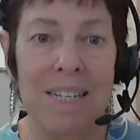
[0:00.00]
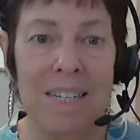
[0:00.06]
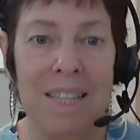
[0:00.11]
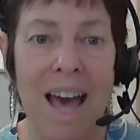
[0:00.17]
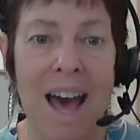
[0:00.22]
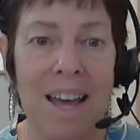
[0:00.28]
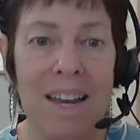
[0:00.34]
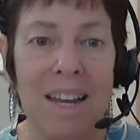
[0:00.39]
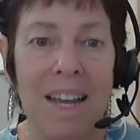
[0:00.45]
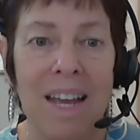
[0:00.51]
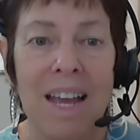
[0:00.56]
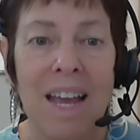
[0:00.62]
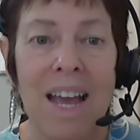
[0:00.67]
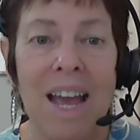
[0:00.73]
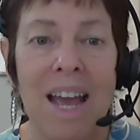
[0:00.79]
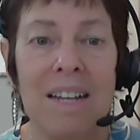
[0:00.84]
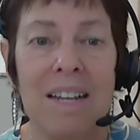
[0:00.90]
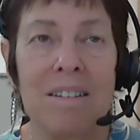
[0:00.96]
And
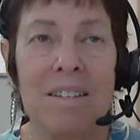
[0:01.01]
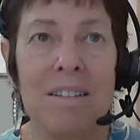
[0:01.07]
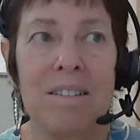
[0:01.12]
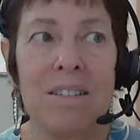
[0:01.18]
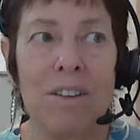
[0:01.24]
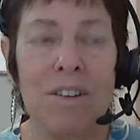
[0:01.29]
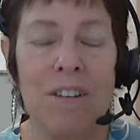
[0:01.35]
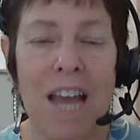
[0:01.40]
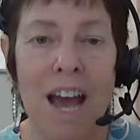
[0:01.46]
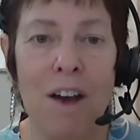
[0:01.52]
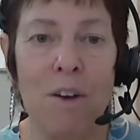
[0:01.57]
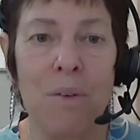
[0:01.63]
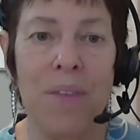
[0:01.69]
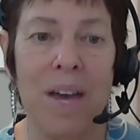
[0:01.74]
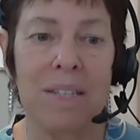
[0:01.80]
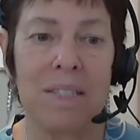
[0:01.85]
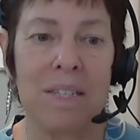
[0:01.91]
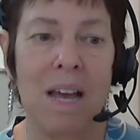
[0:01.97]
so now that's
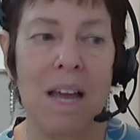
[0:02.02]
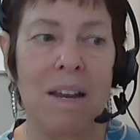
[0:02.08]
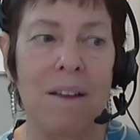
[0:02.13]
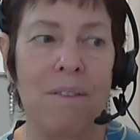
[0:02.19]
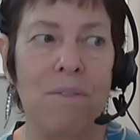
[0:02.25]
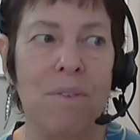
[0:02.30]
kind of